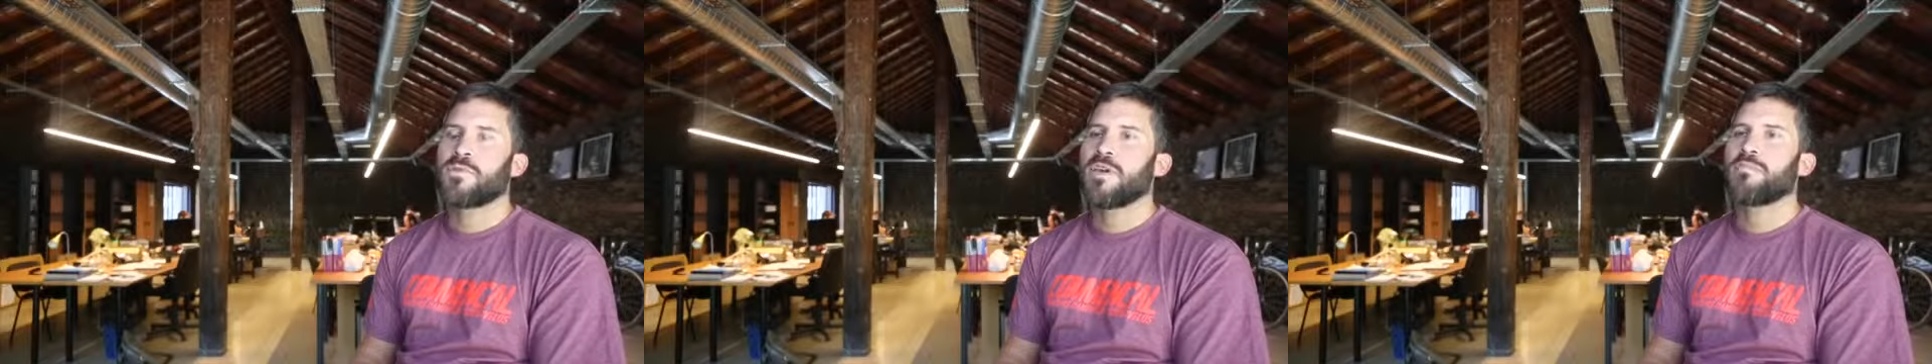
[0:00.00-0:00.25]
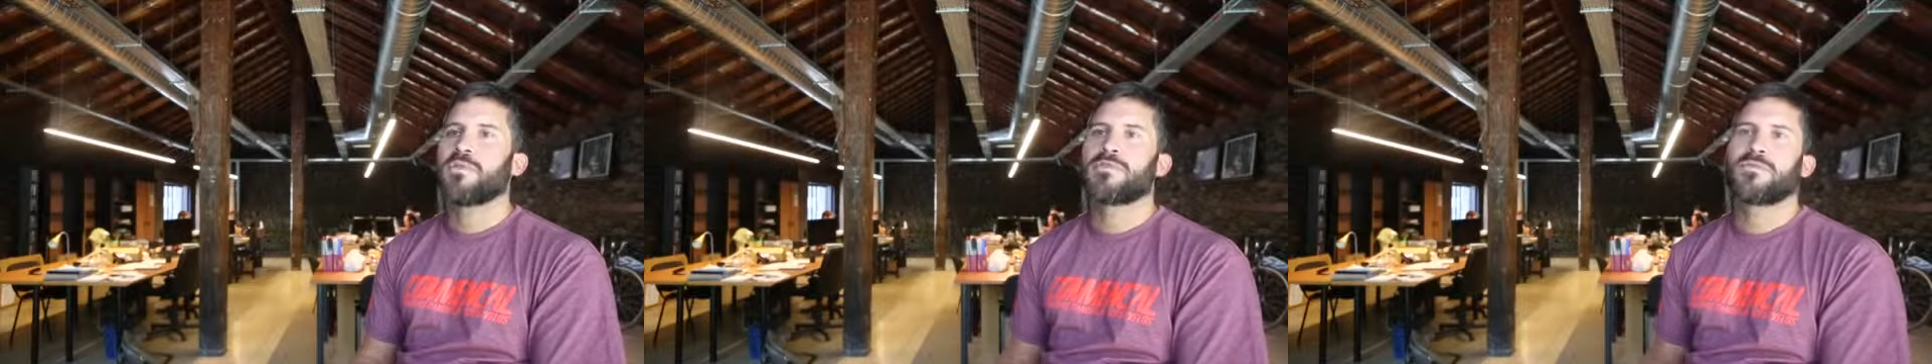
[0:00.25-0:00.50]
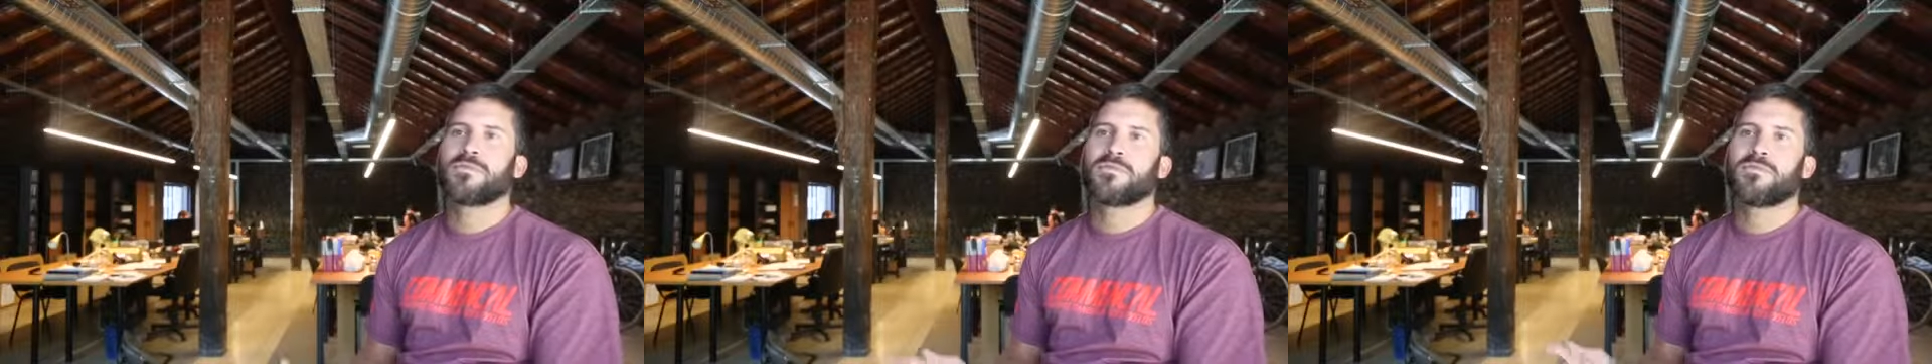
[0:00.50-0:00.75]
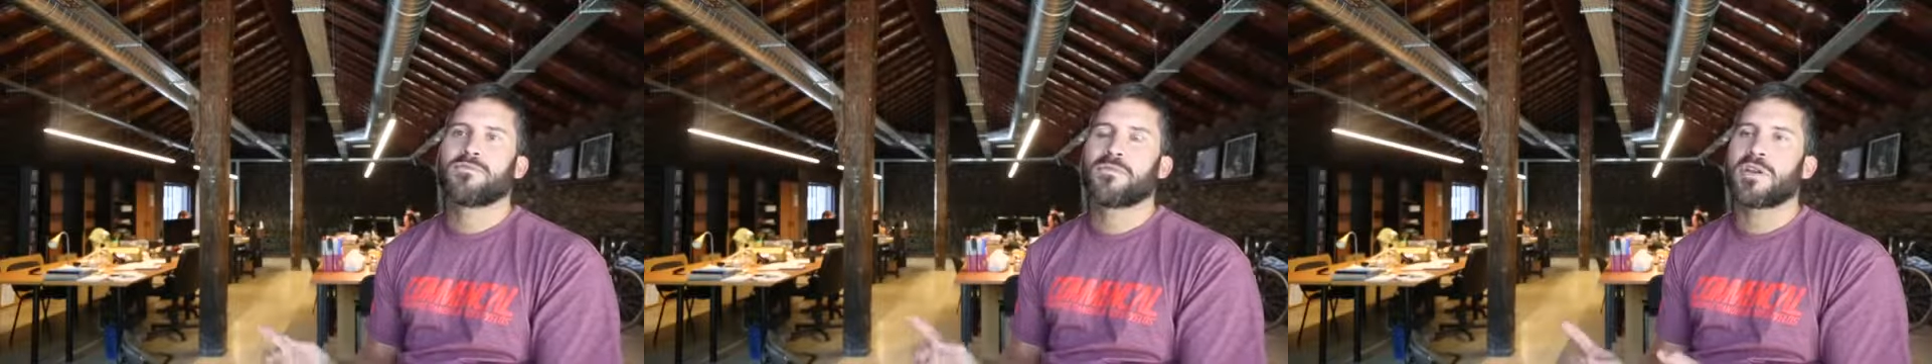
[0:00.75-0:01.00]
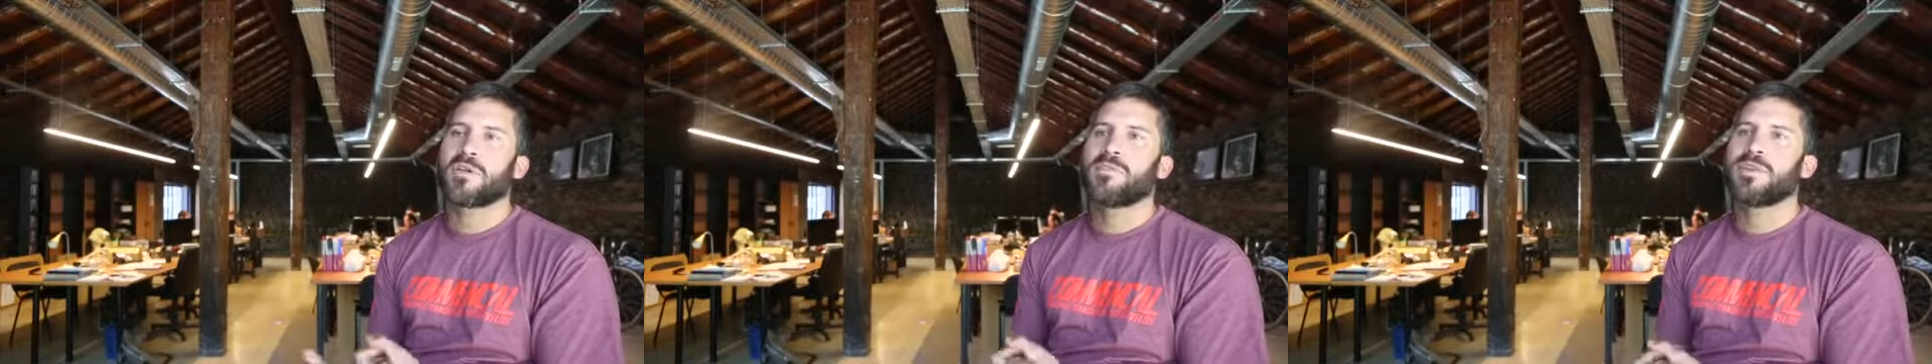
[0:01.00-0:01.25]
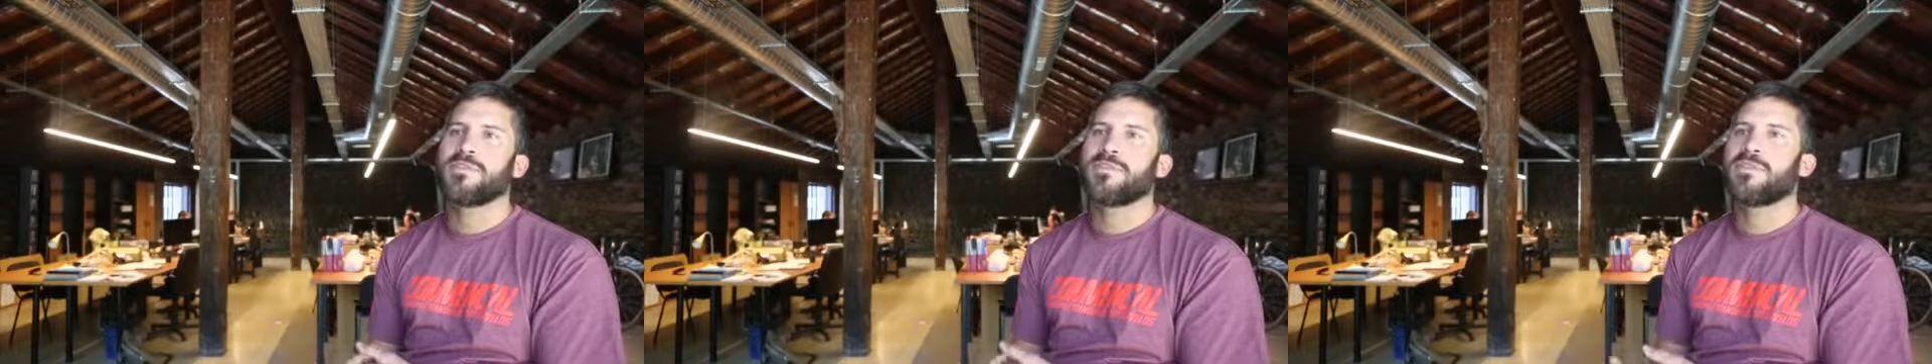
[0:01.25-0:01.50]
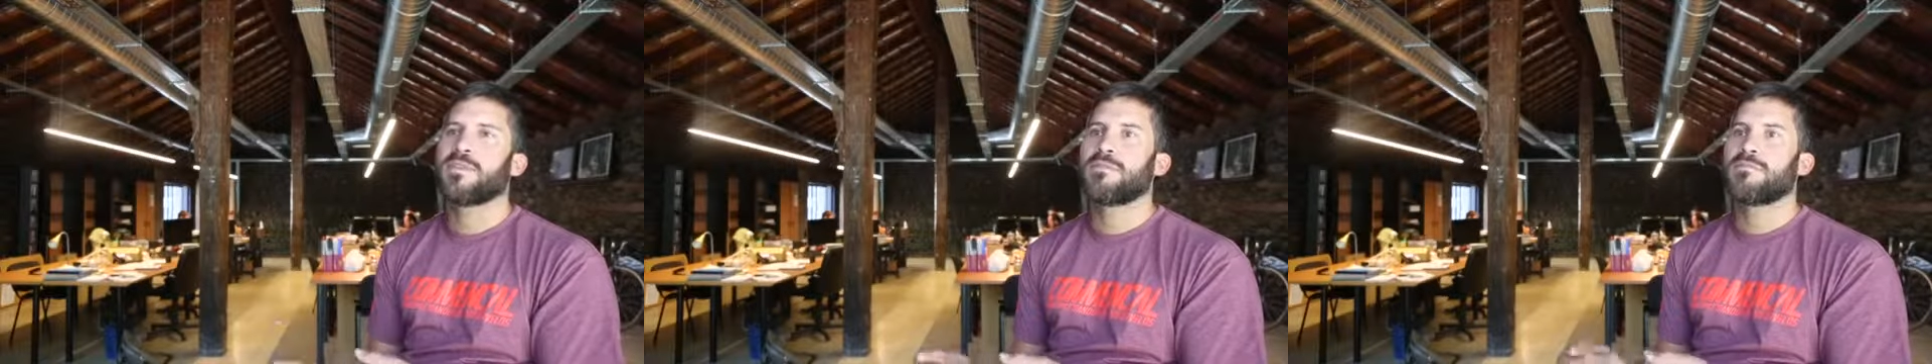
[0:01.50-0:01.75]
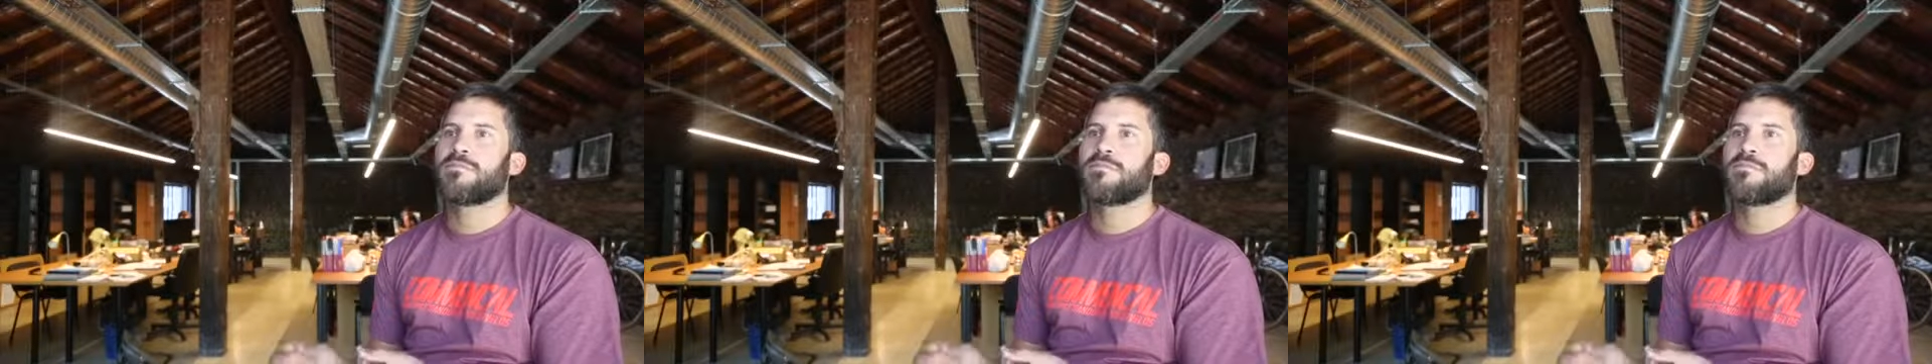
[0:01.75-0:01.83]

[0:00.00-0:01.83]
weight, but reliability